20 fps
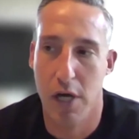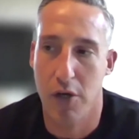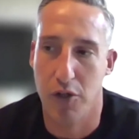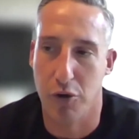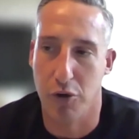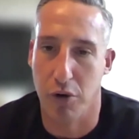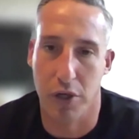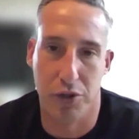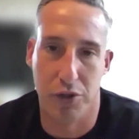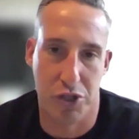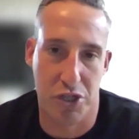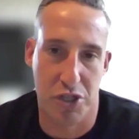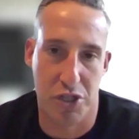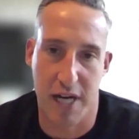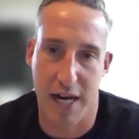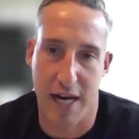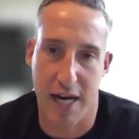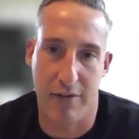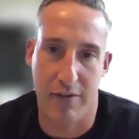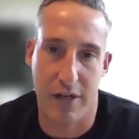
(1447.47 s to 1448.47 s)
don't
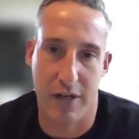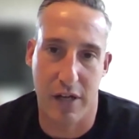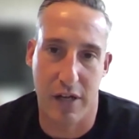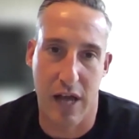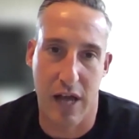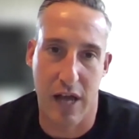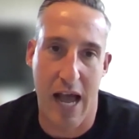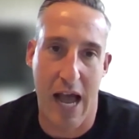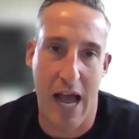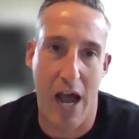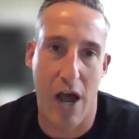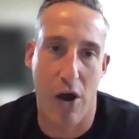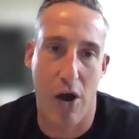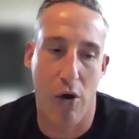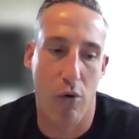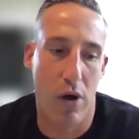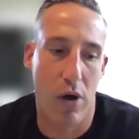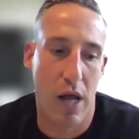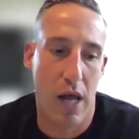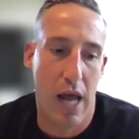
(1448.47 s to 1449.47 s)
understand
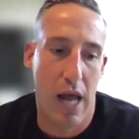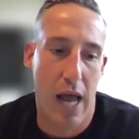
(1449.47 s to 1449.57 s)
how